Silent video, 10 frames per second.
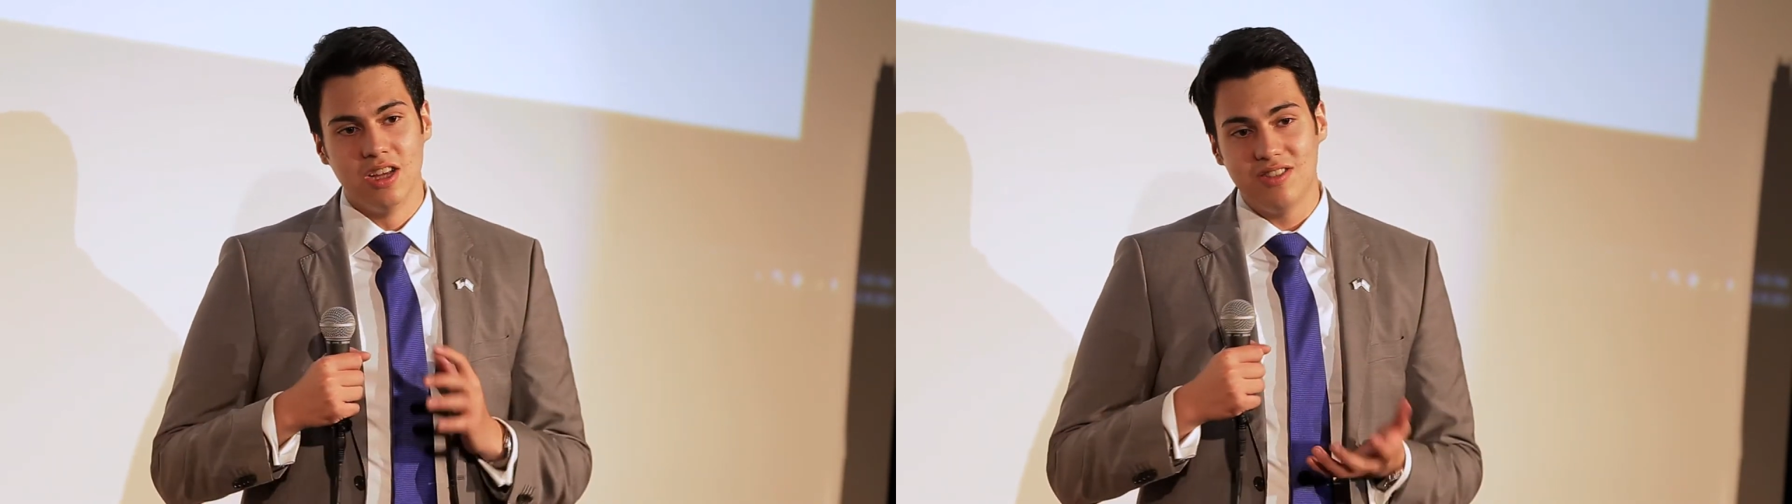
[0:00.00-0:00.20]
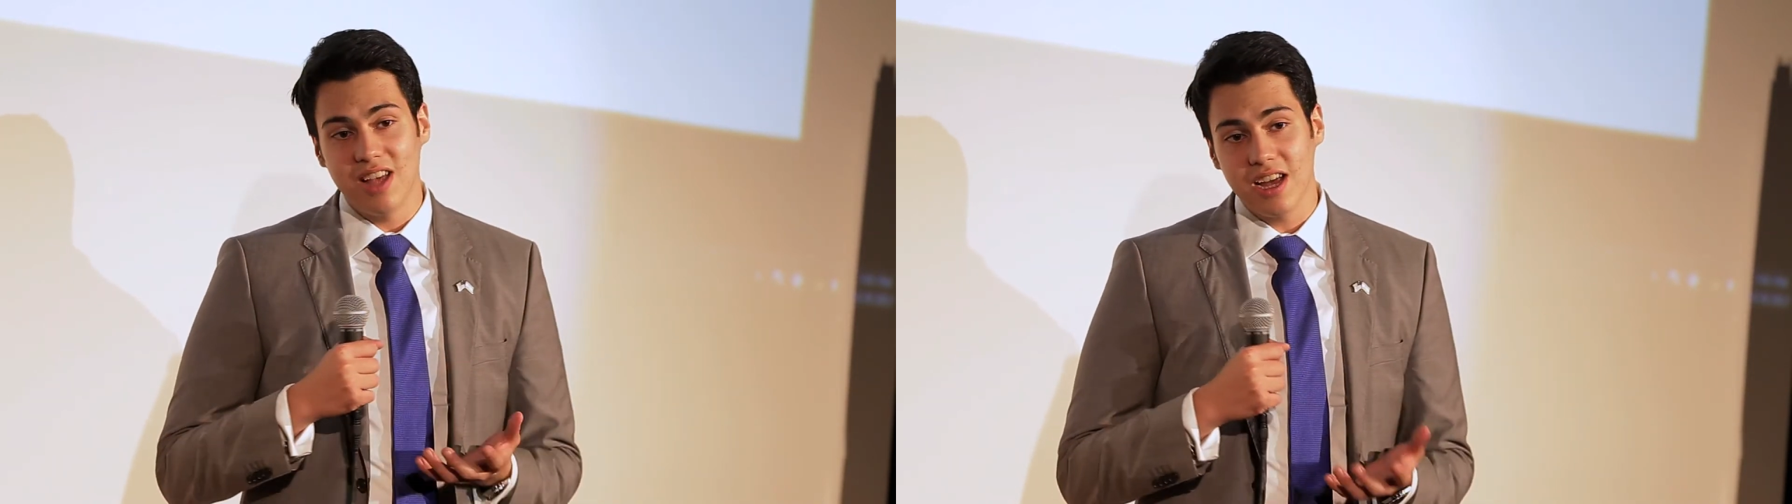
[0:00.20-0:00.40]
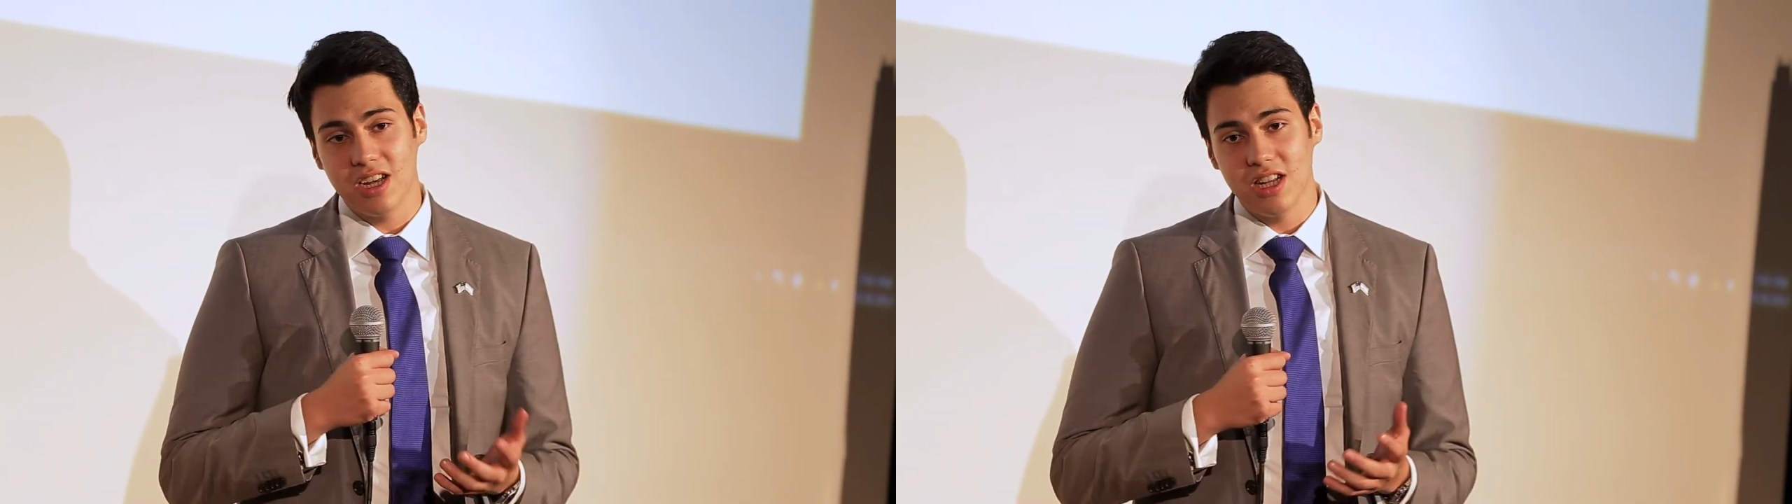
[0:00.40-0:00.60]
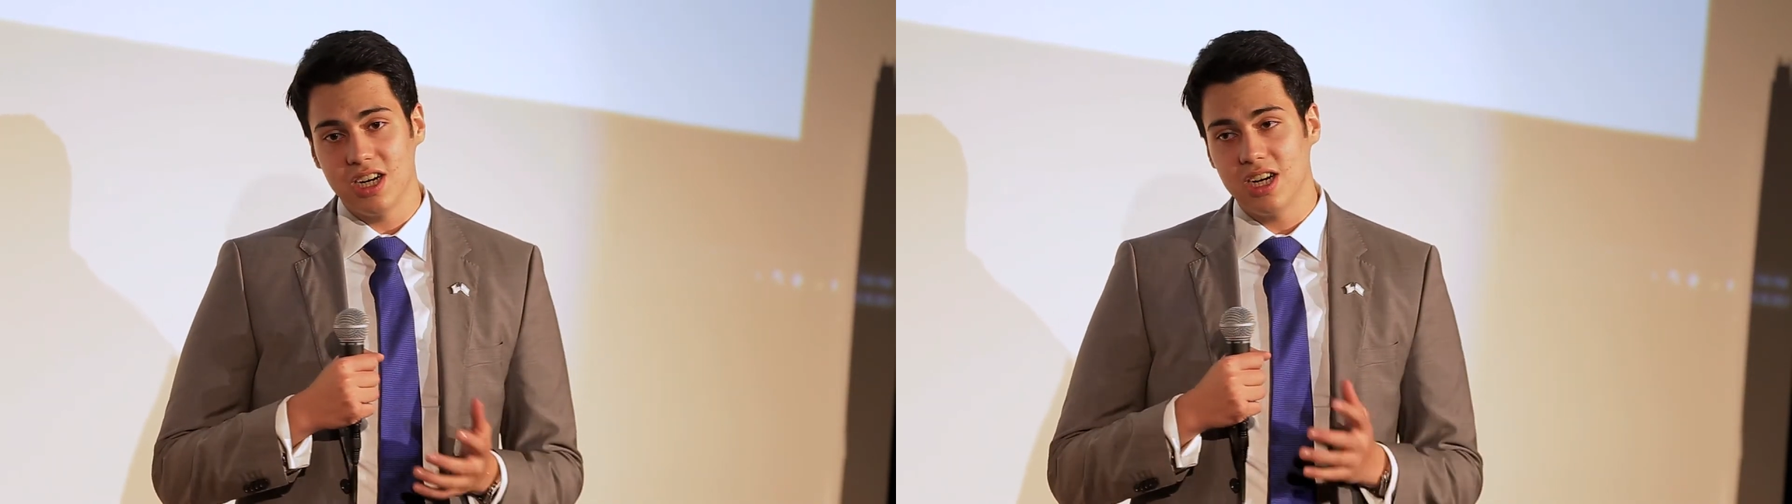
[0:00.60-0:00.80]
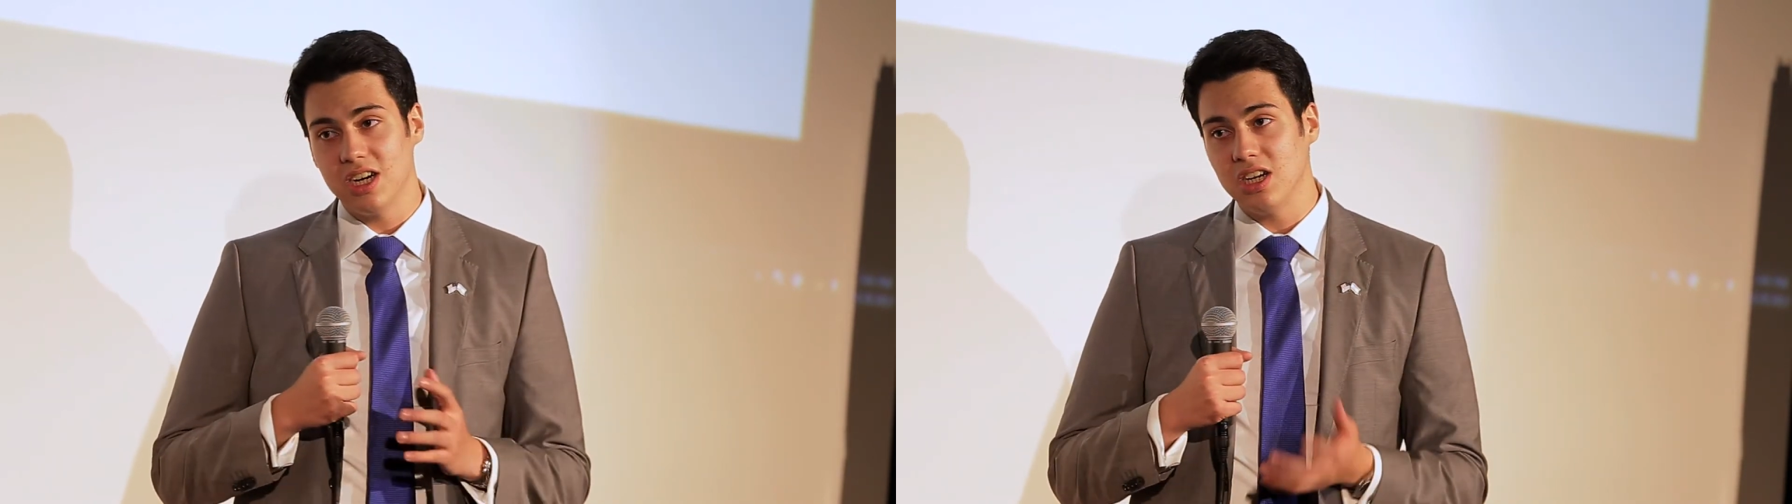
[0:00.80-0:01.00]

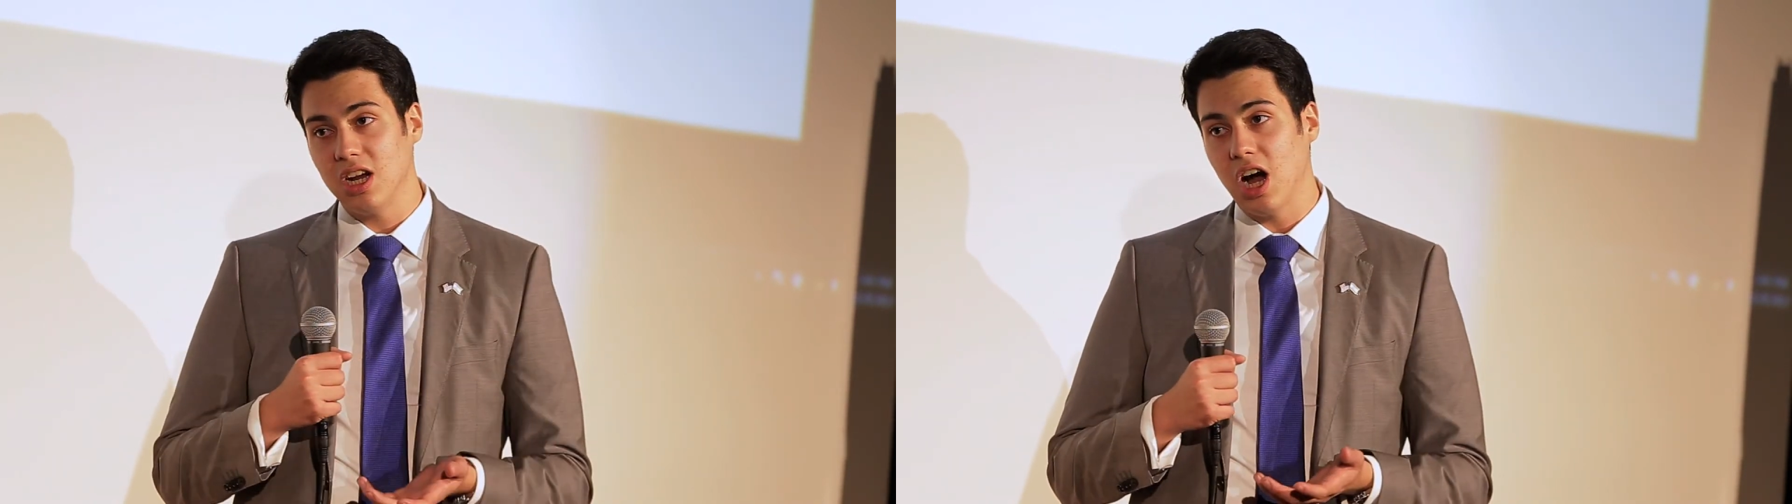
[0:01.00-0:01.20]
secular,